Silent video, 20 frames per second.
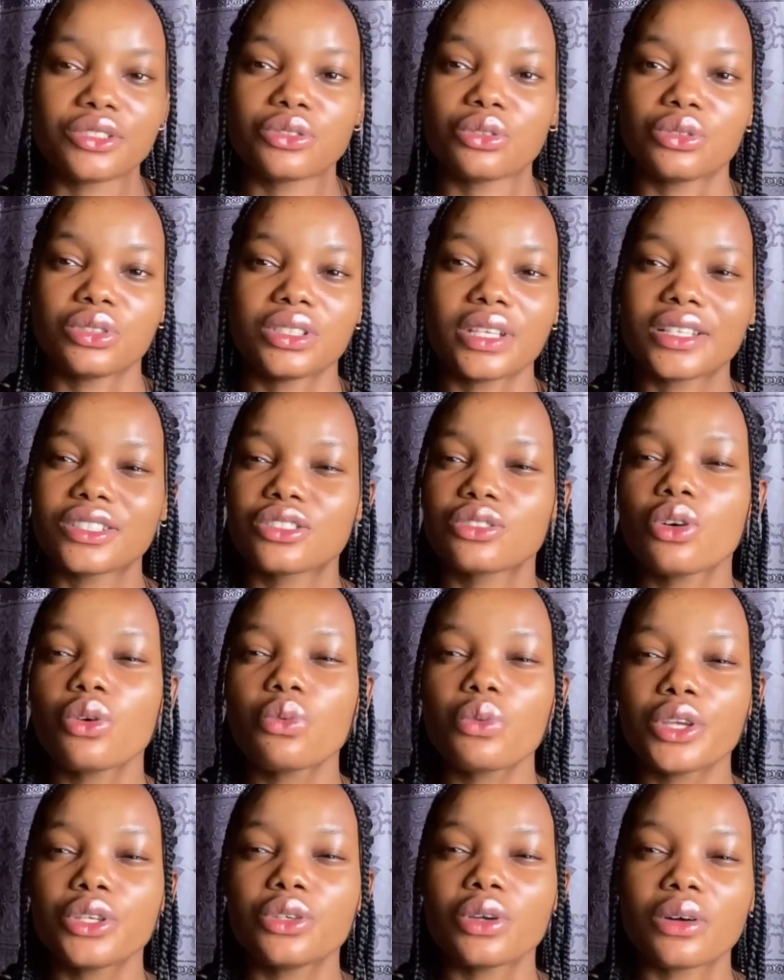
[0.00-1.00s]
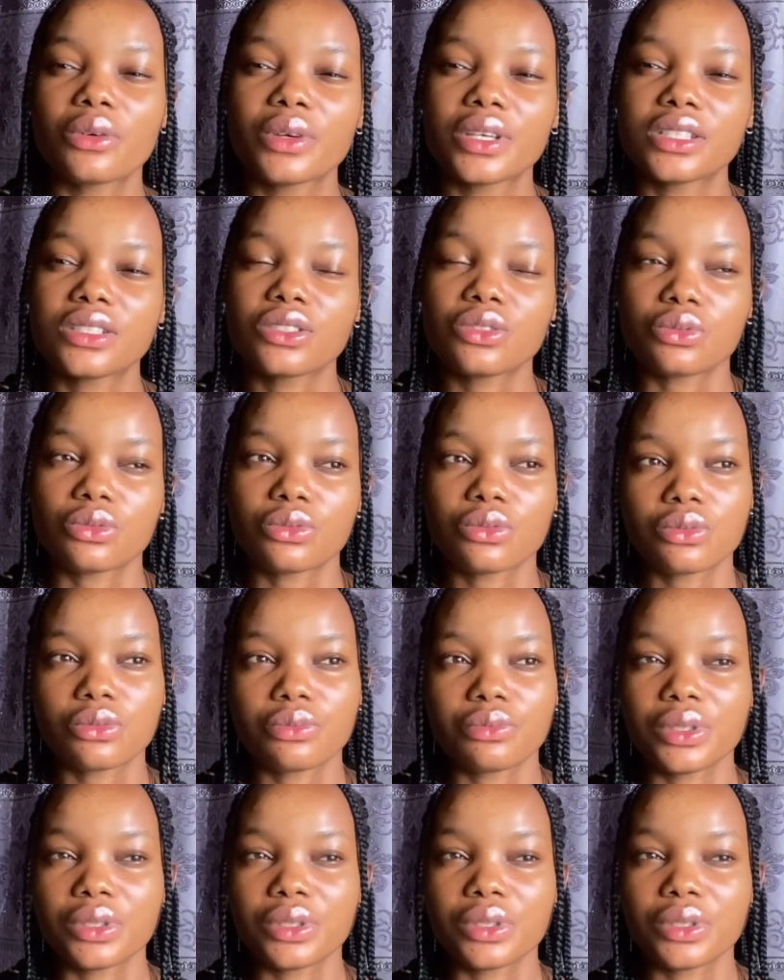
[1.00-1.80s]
So there's no way you are going to